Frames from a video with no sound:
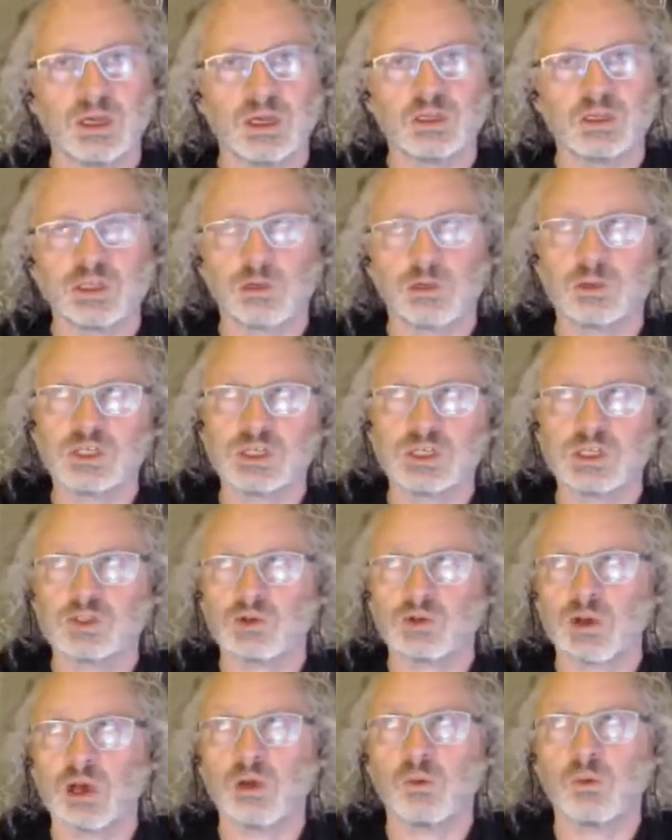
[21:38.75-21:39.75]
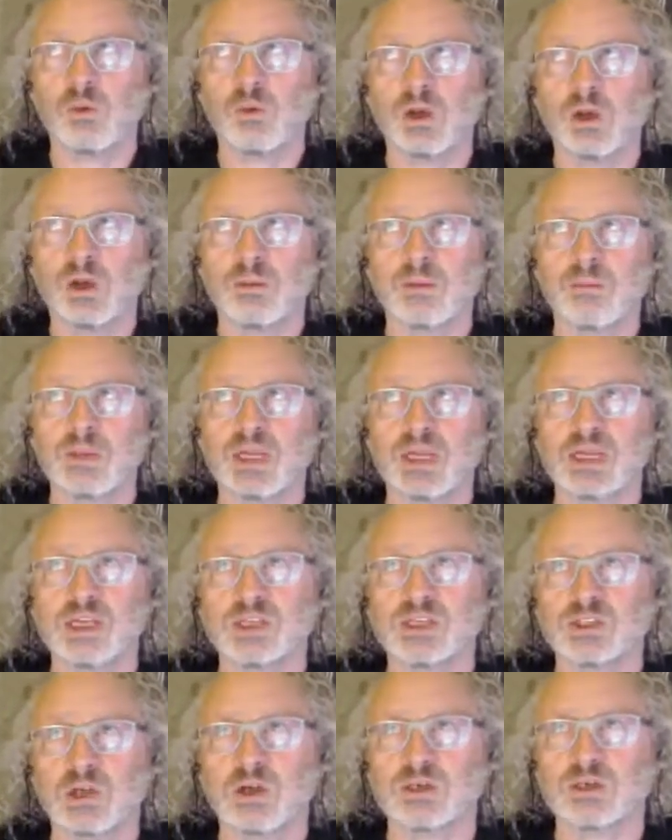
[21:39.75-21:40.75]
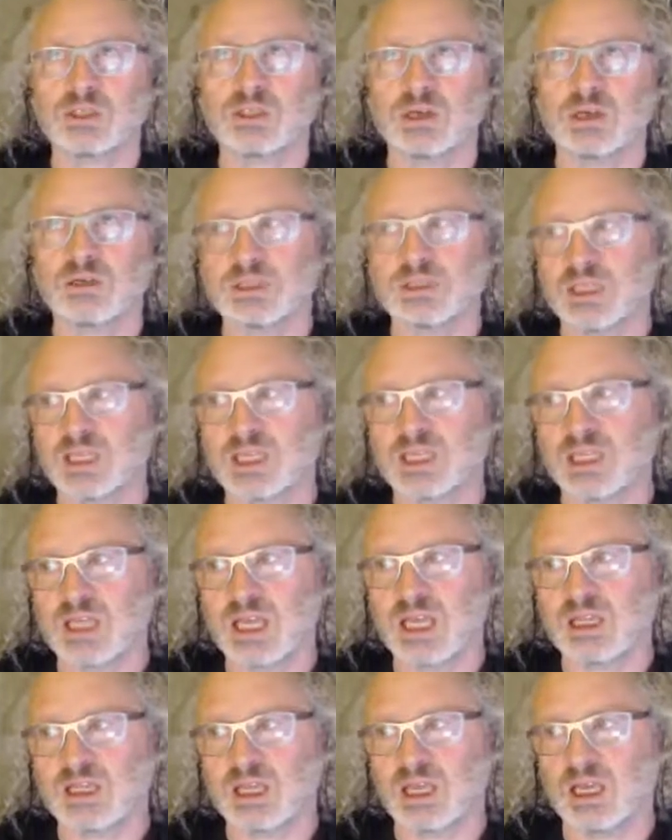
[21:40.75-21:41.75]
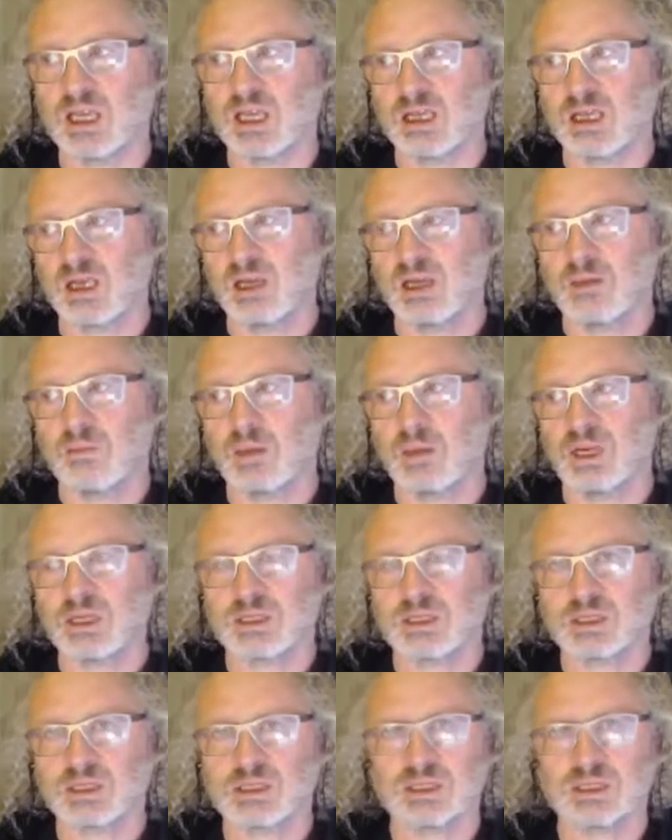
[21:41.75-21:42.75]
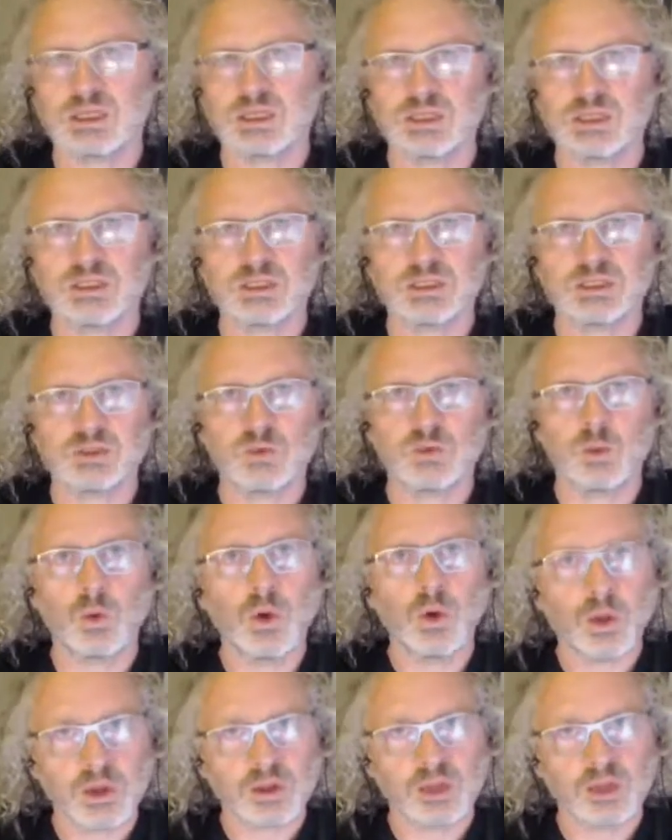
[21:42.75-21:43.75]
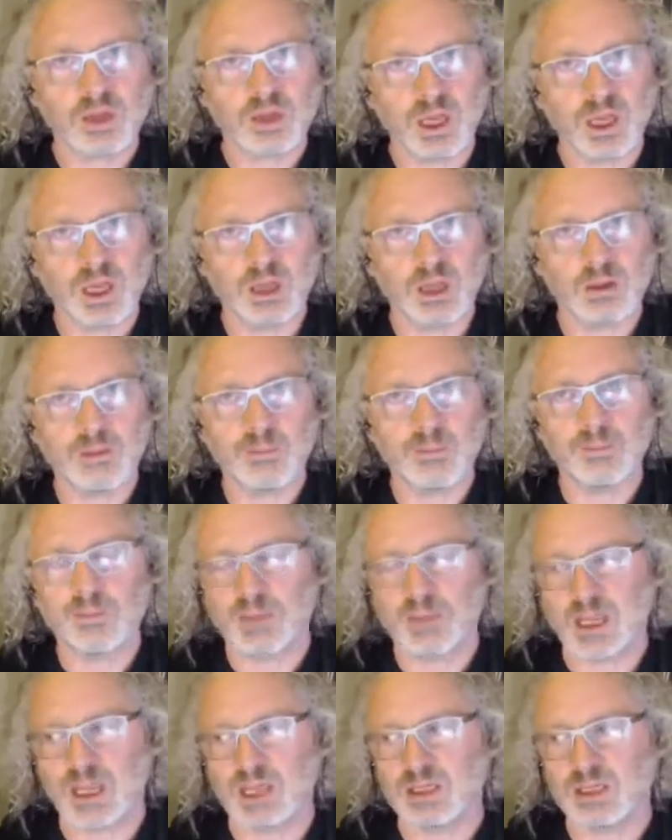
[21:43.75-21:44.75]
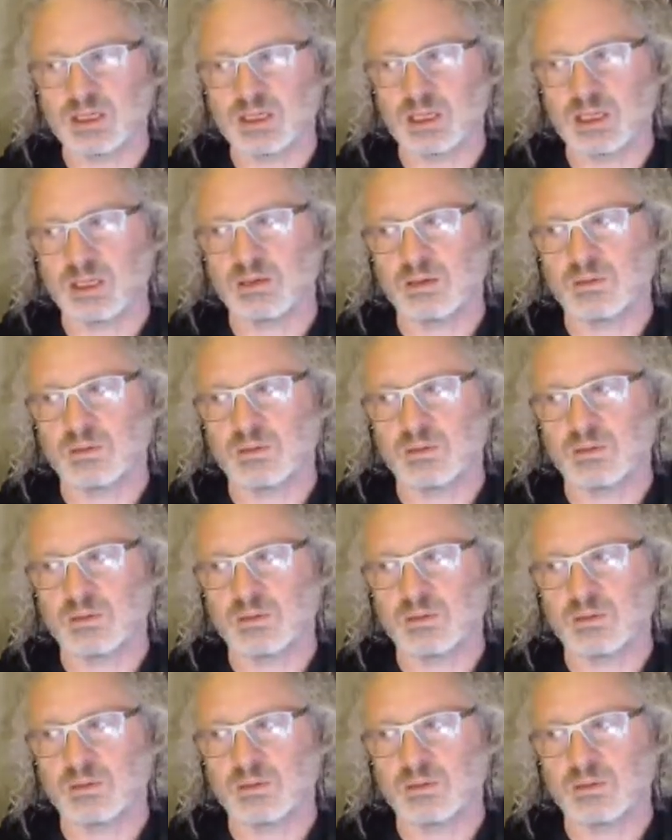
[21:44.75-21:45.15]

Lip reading: So we did try many years ago seriously to get there, but it just didn't work. Maybe